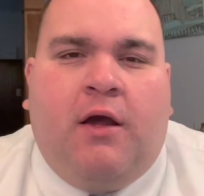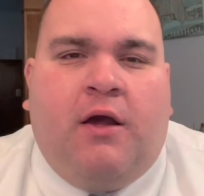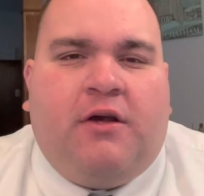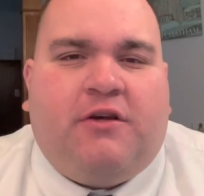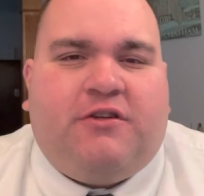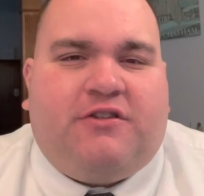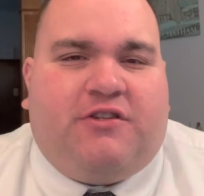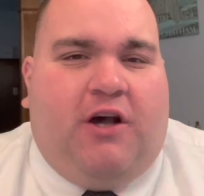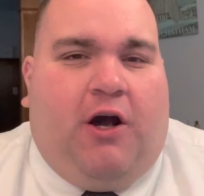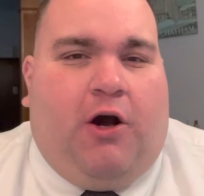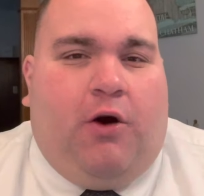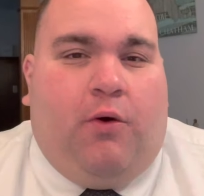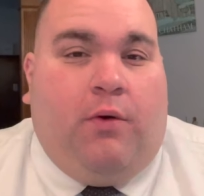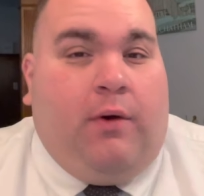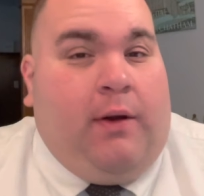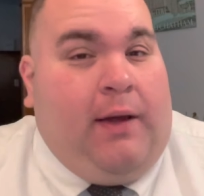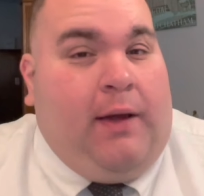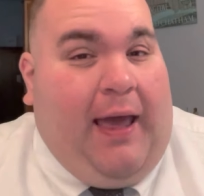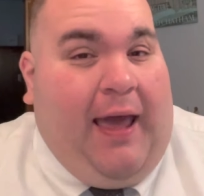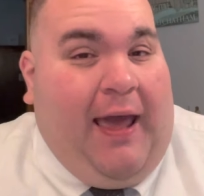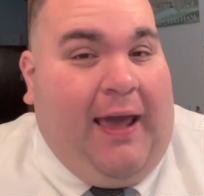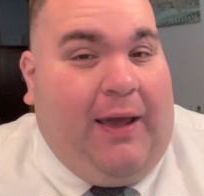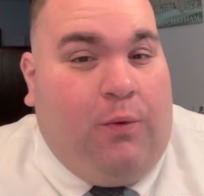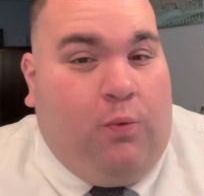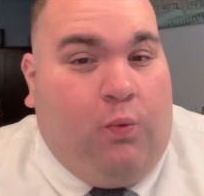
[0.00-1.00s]
So
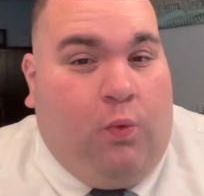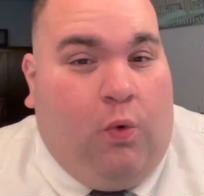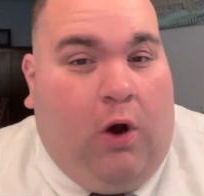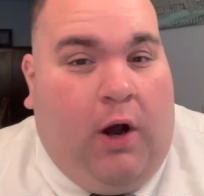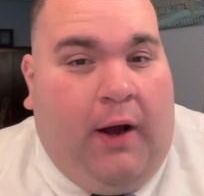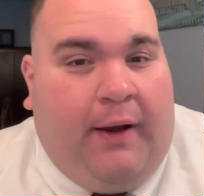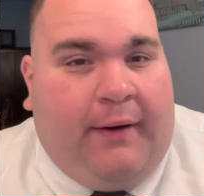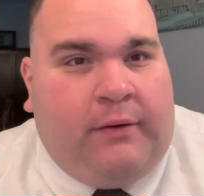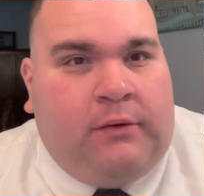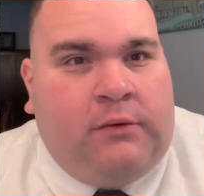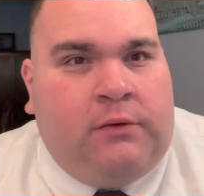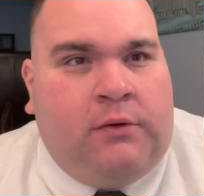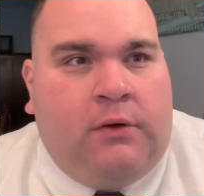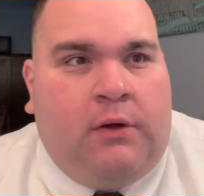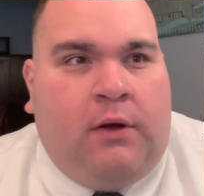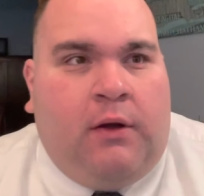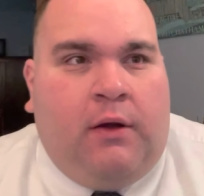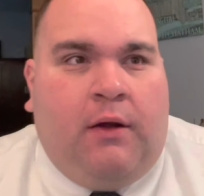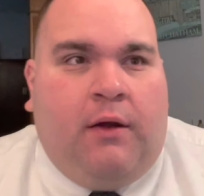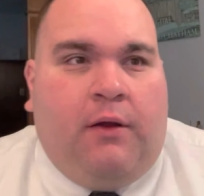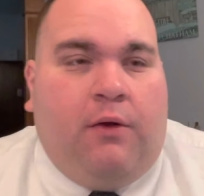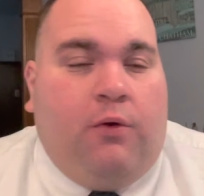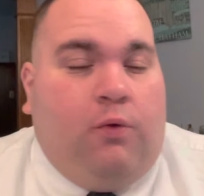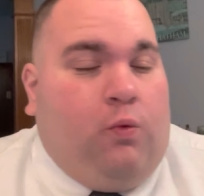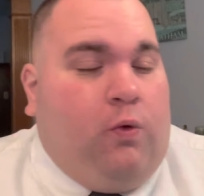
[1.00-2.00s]
8-1,
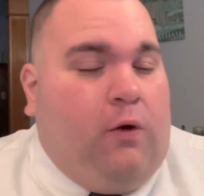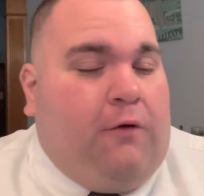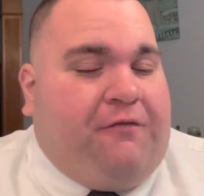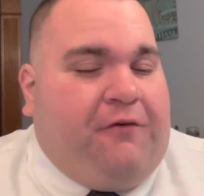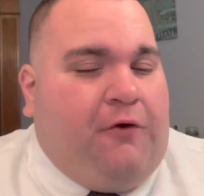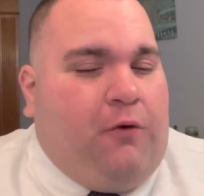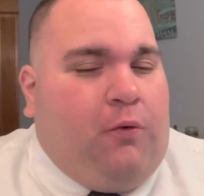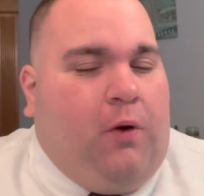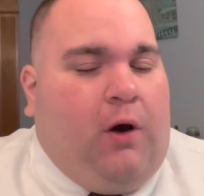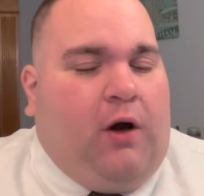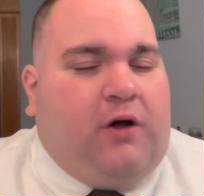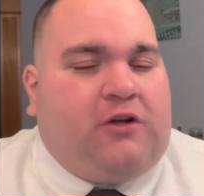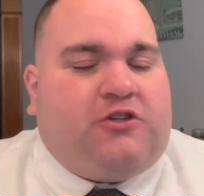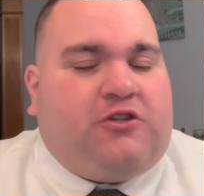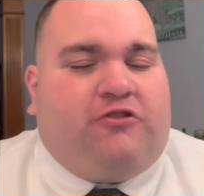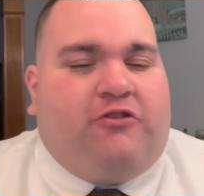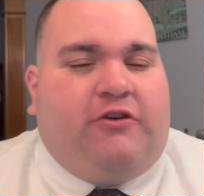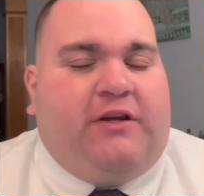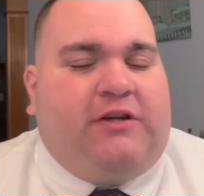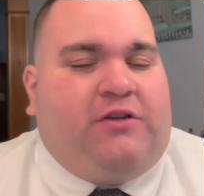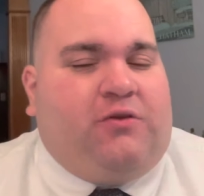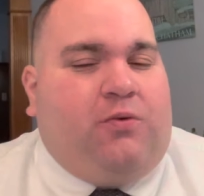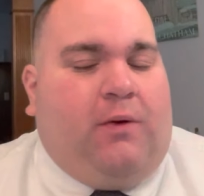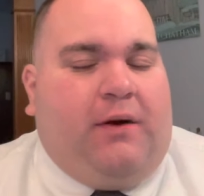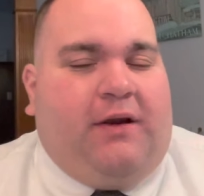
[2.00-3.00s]
Wolf of Wall
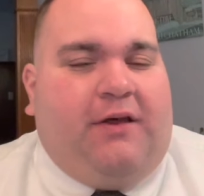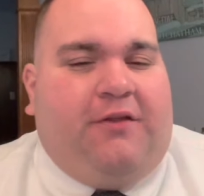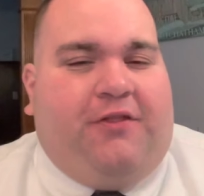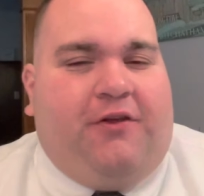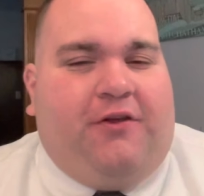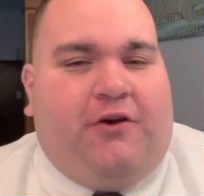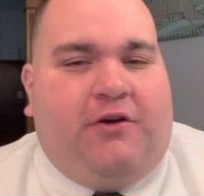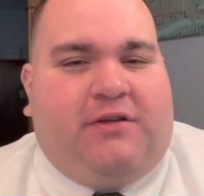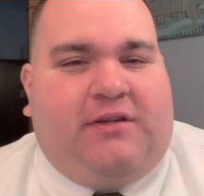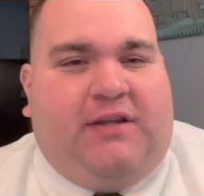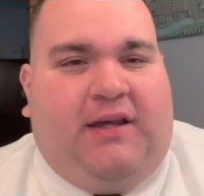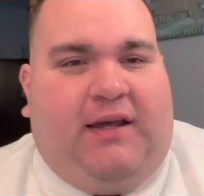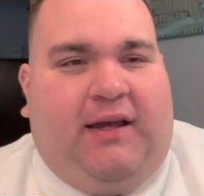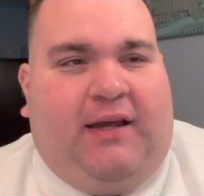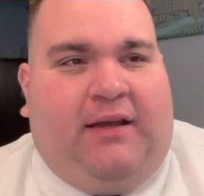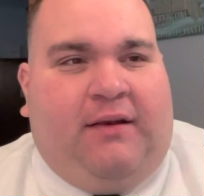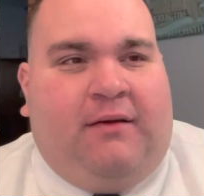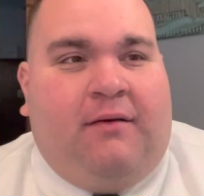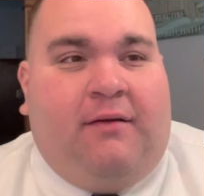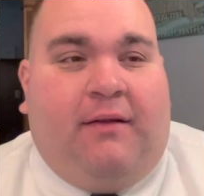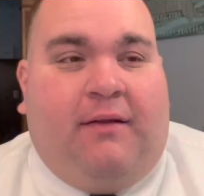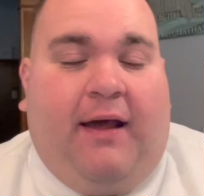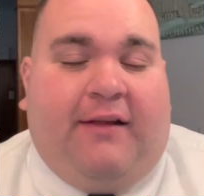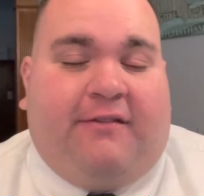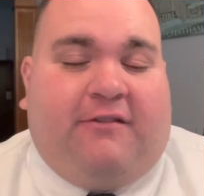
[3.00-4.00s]
Street
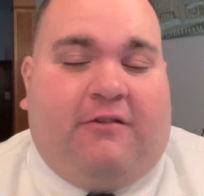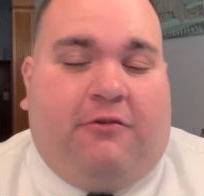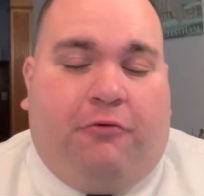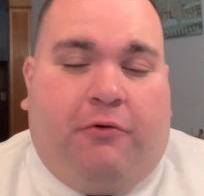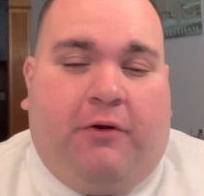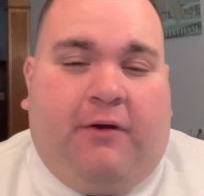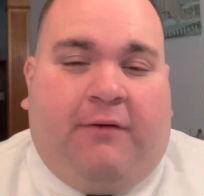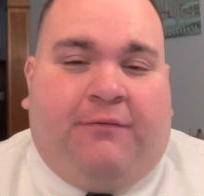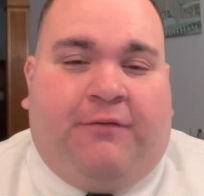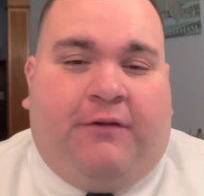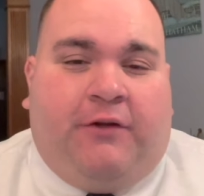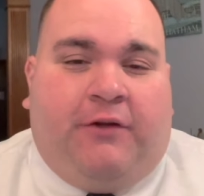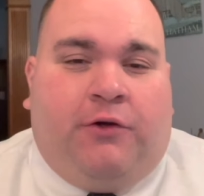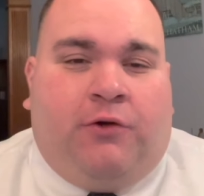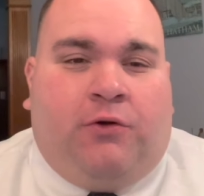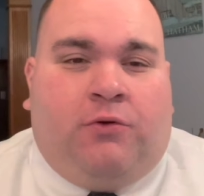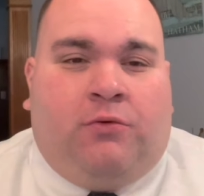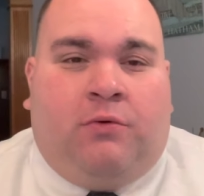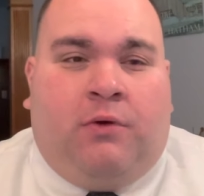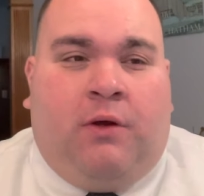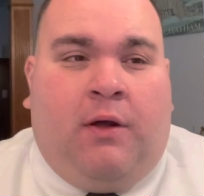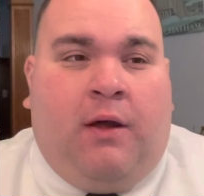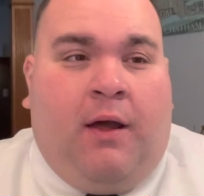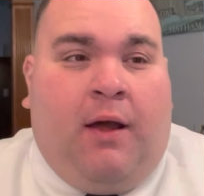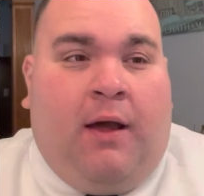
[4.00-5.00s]
2013. That's a
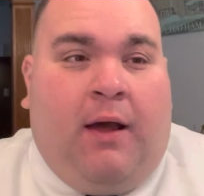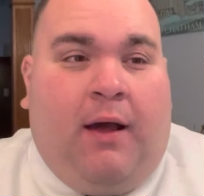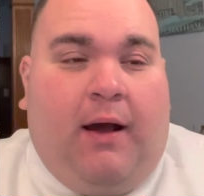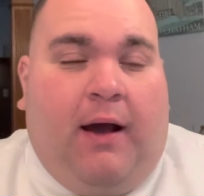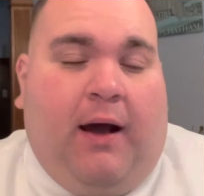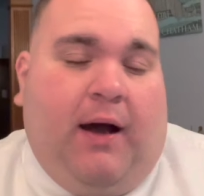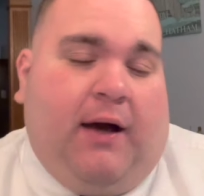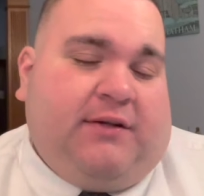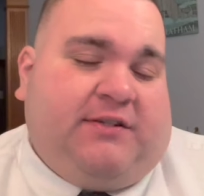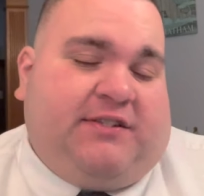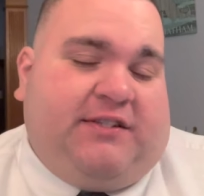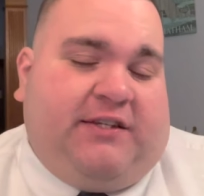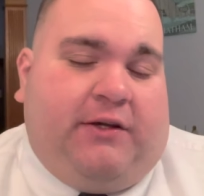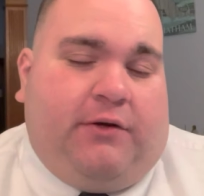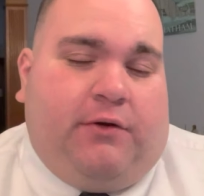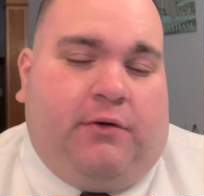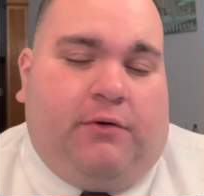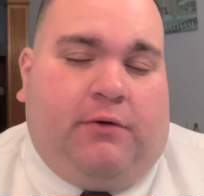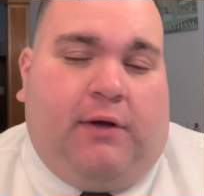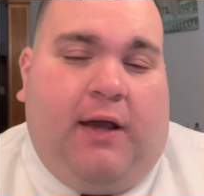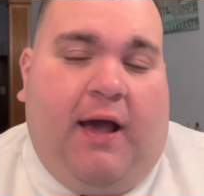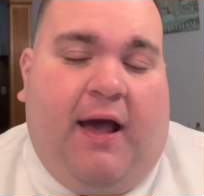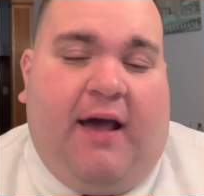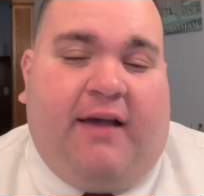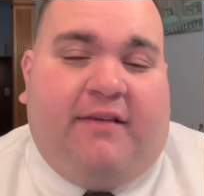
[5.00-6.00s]
review. I'll see you
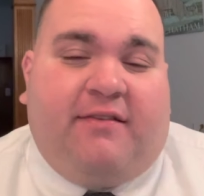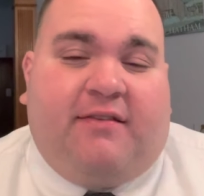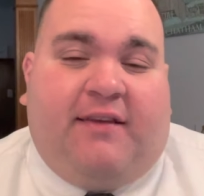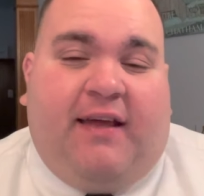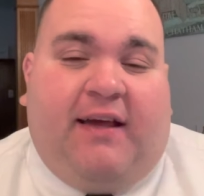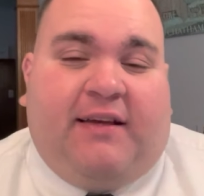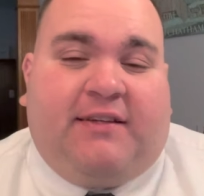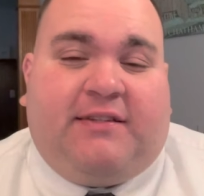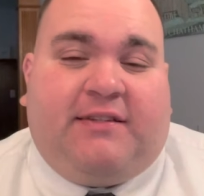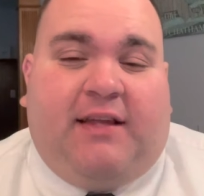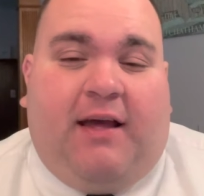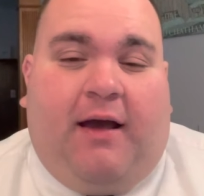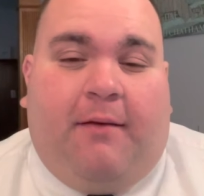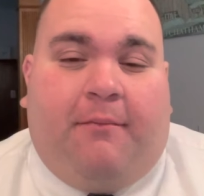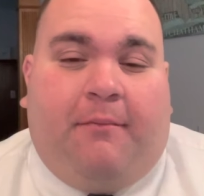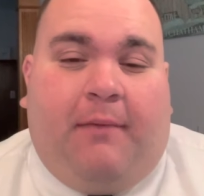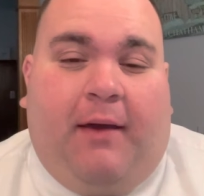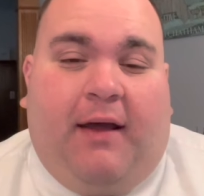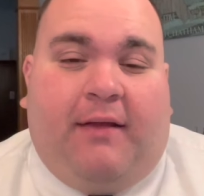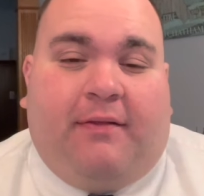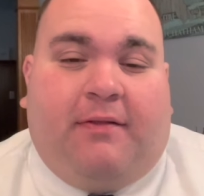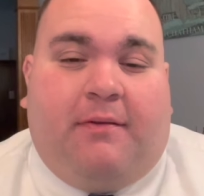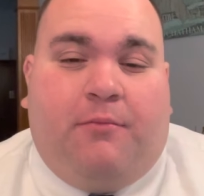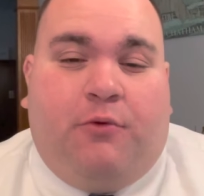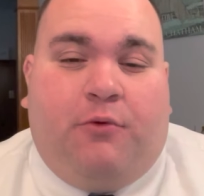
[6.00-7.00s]
guys next time
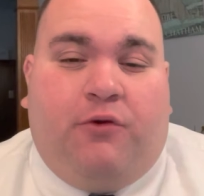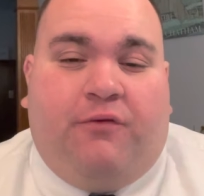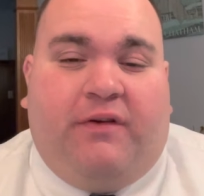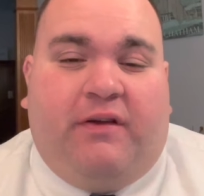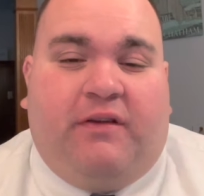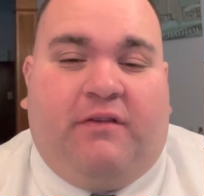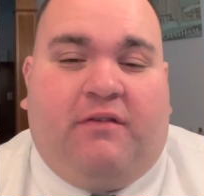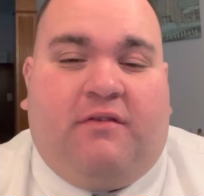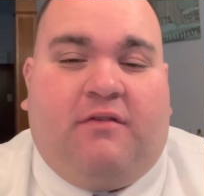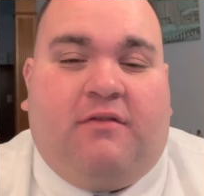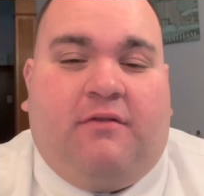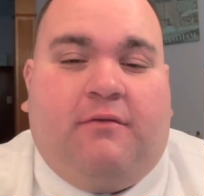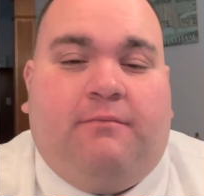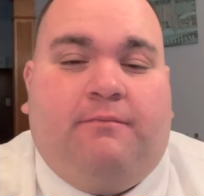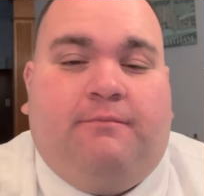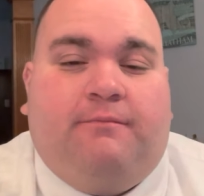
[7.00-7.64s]
at the movies.